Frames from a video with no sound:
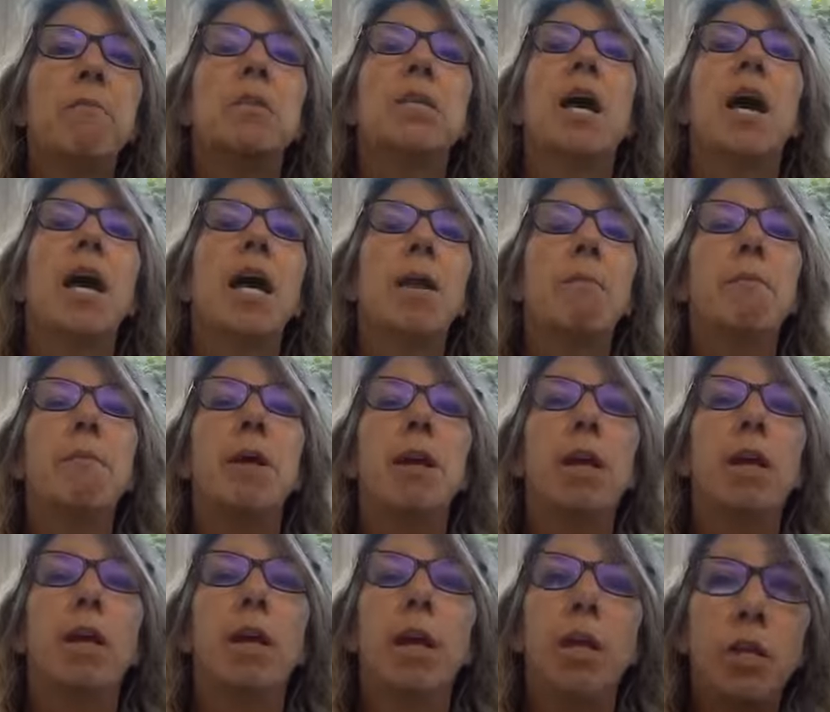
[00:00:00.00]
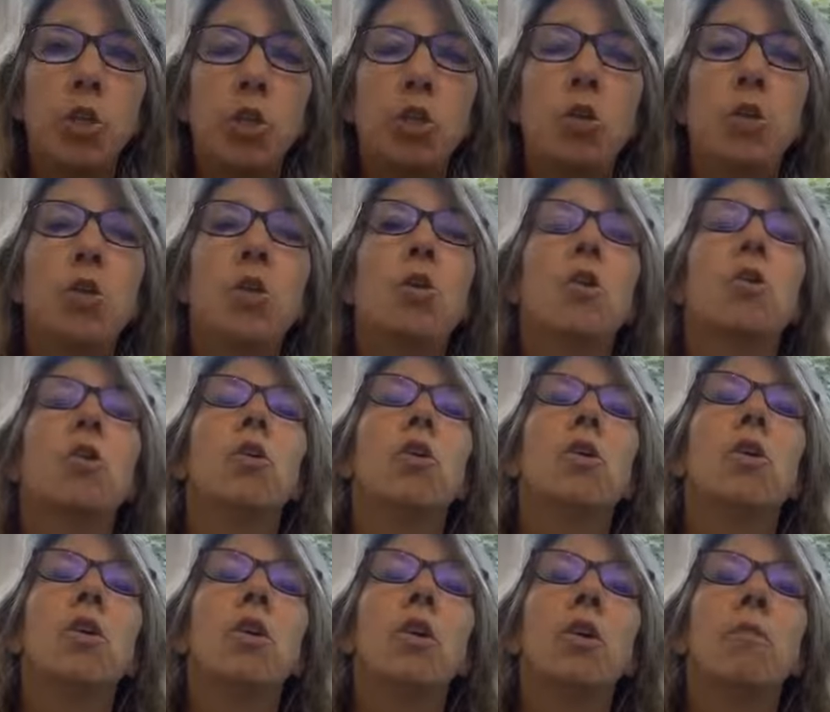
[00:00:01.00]
time into
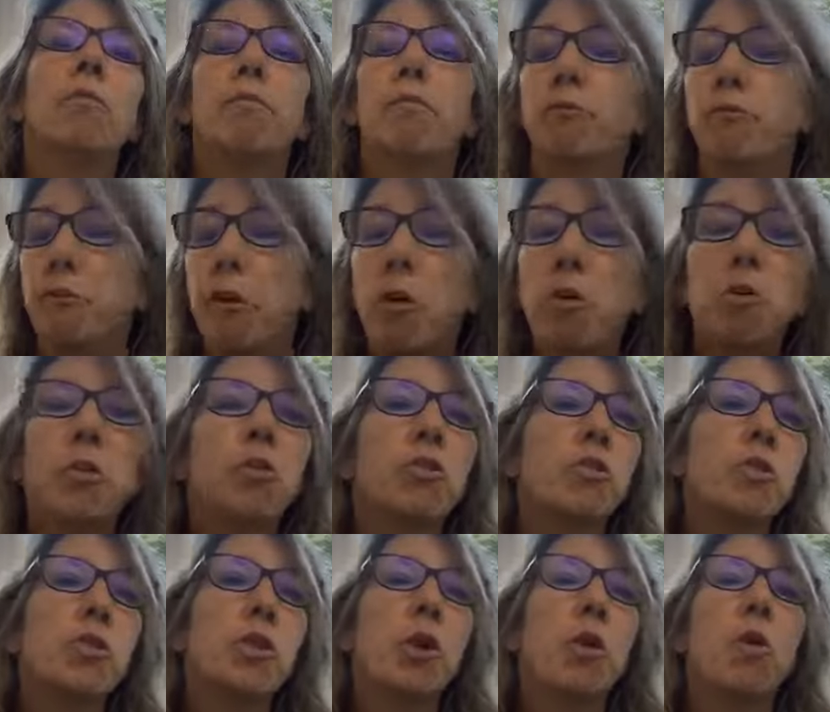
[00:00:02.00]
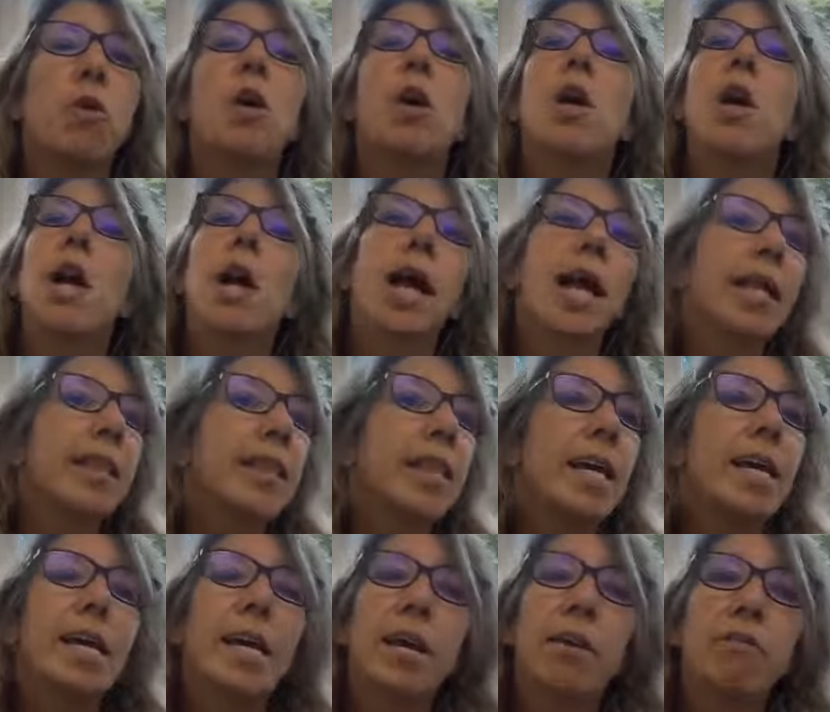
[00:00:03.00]
your phone or so, and
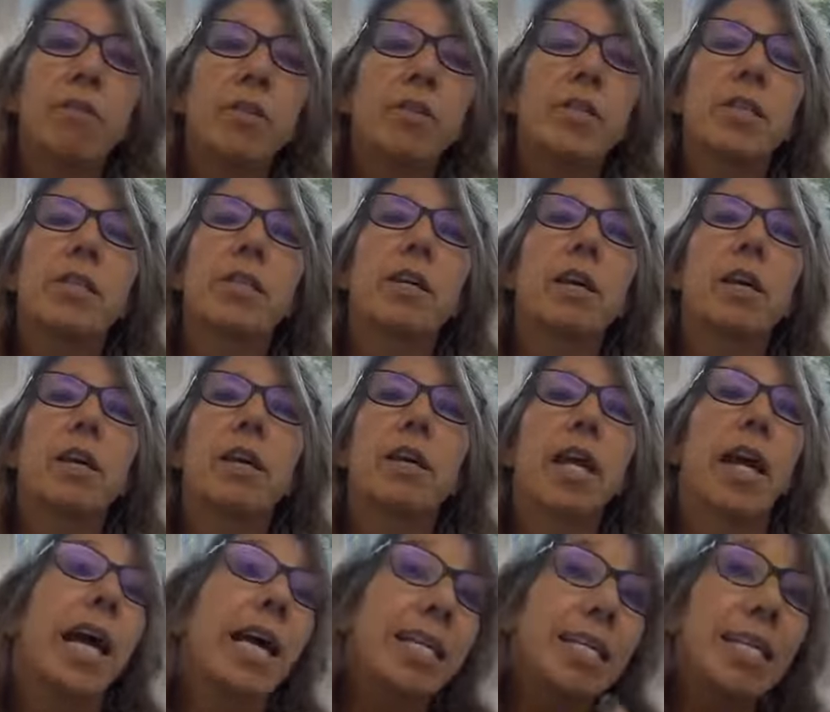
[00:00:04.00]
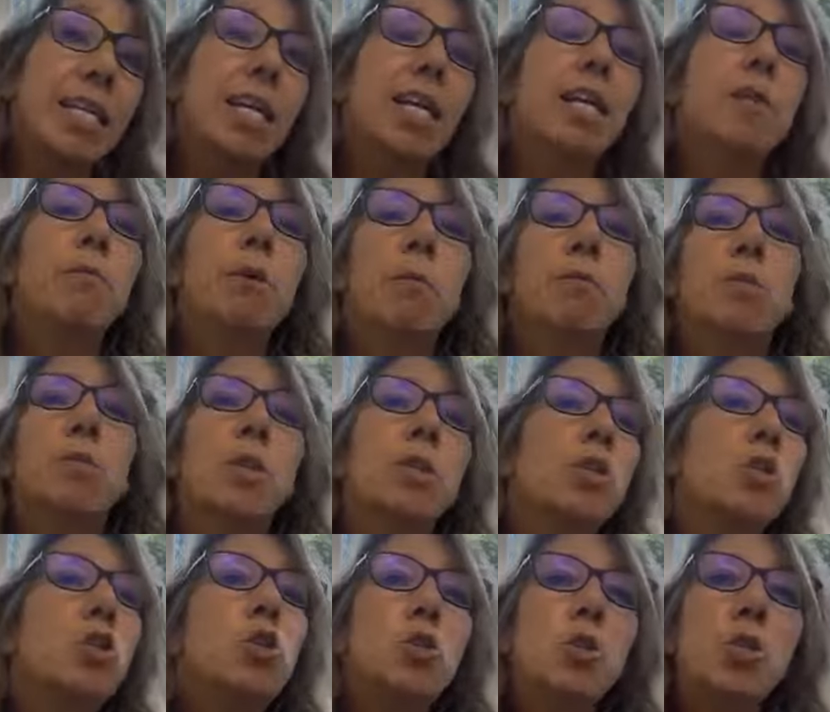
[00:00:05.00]
then ideally perhaps when
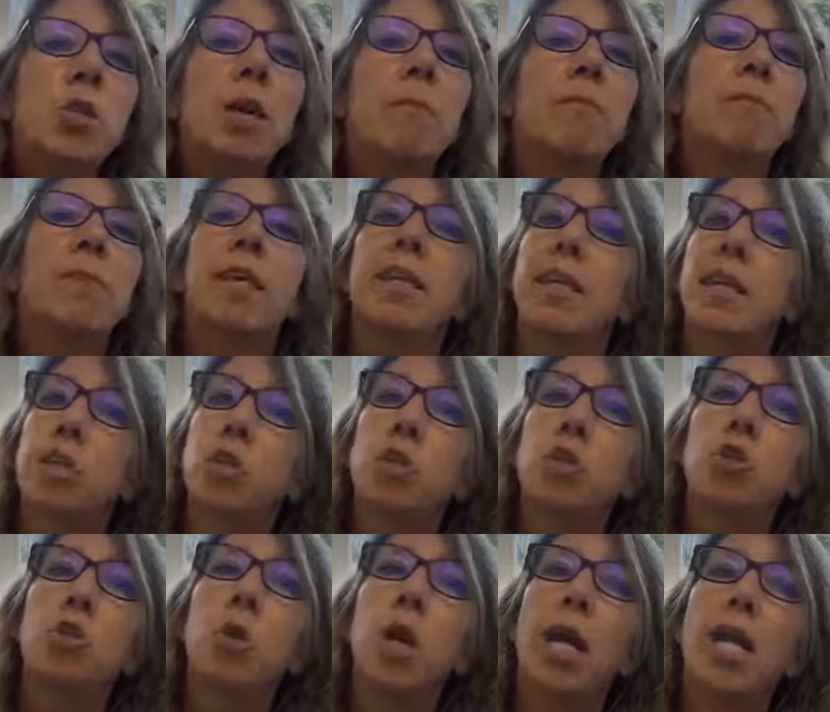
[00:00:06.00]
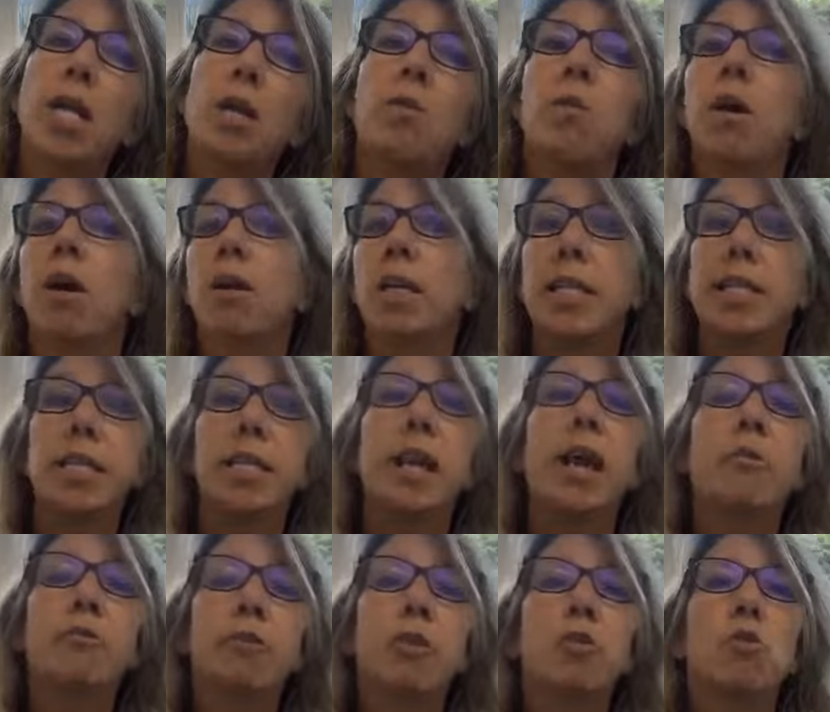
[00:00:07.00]
you do something that you do anywhere, let's say
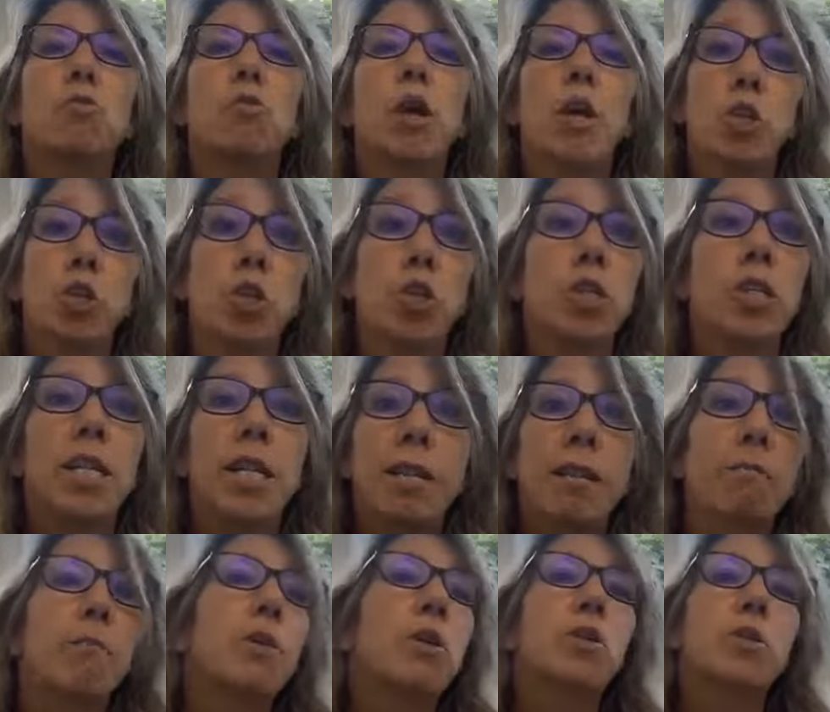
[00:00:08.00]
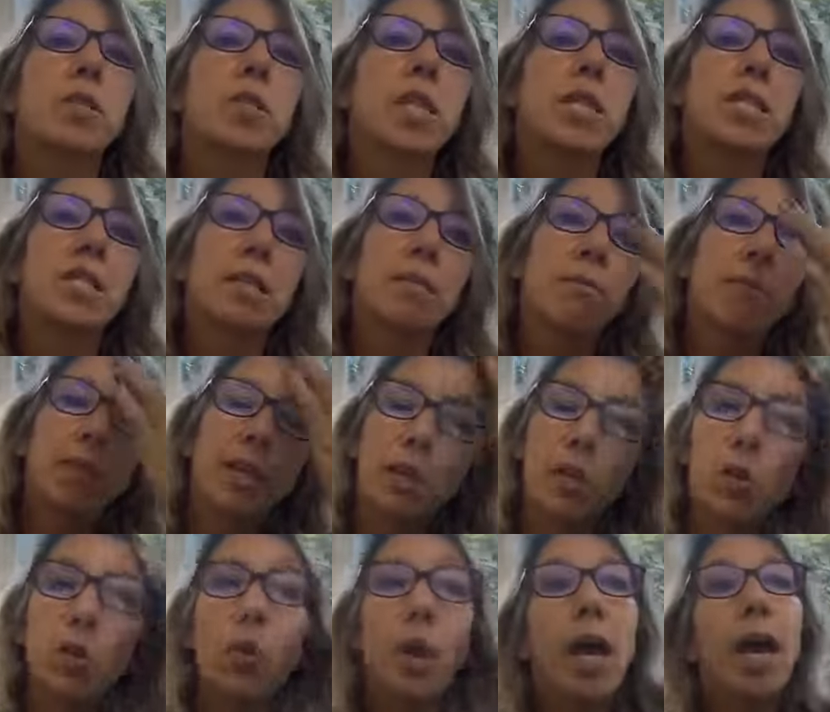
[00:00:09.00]
after you brush your teeth, because that's something
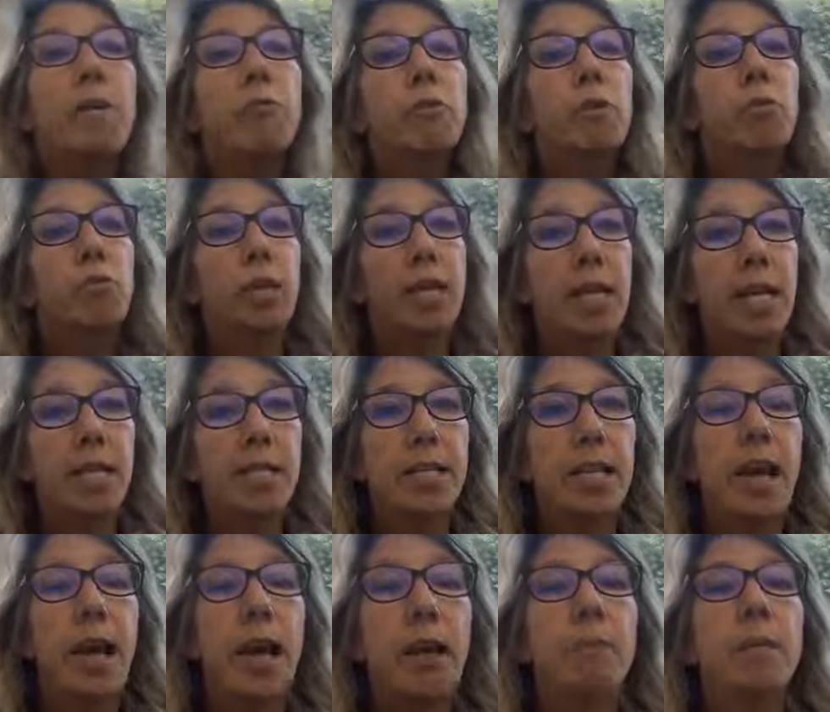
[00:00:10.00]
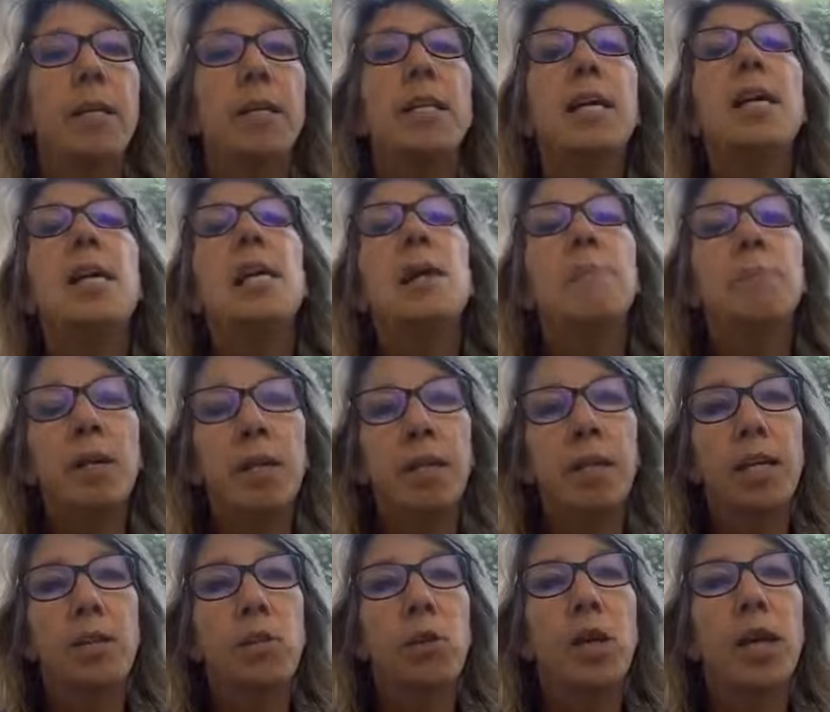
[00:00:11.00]
you have already as a habit, and
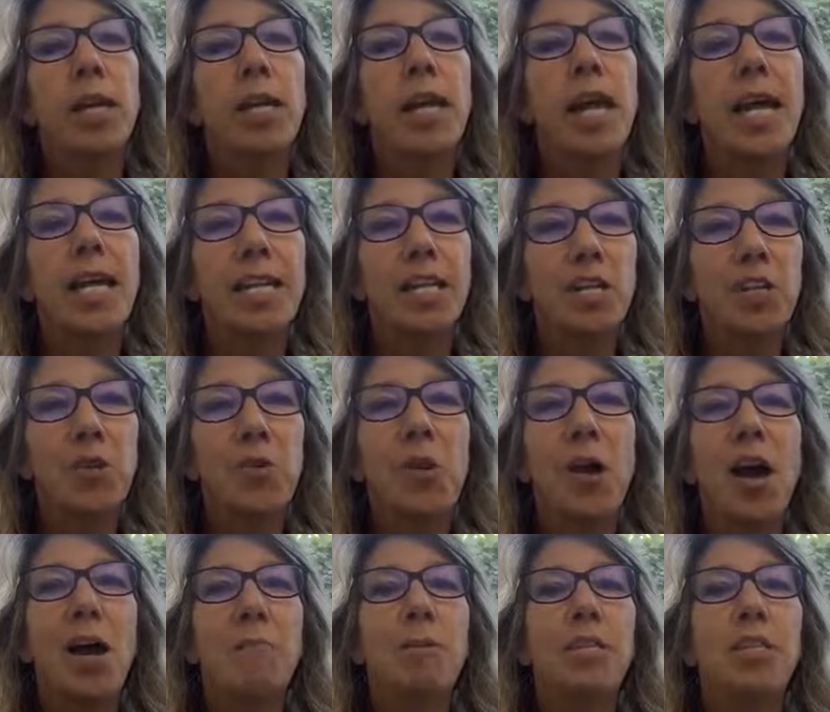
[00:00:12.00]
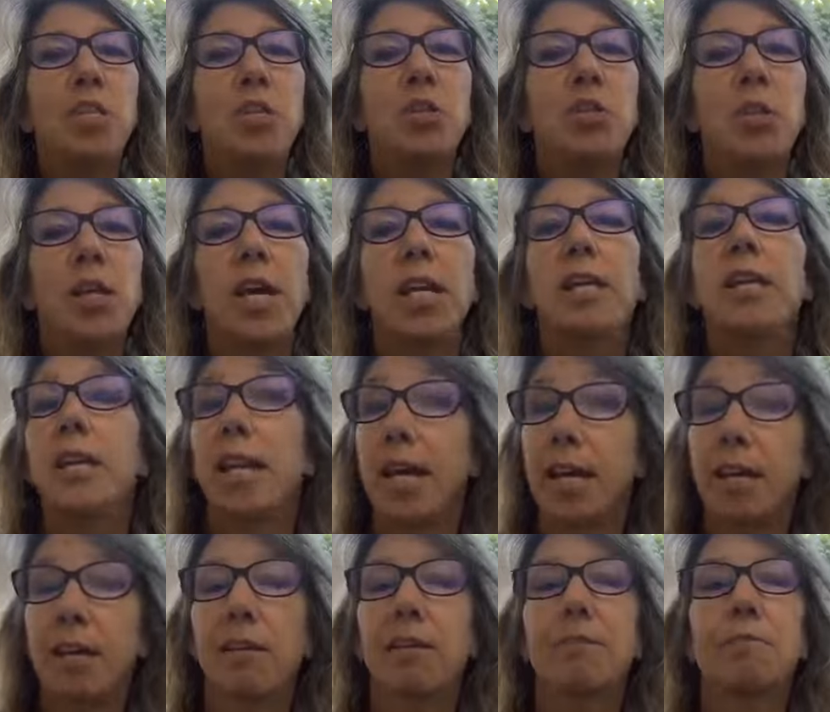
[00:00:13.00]
then you can add a new habit to that, like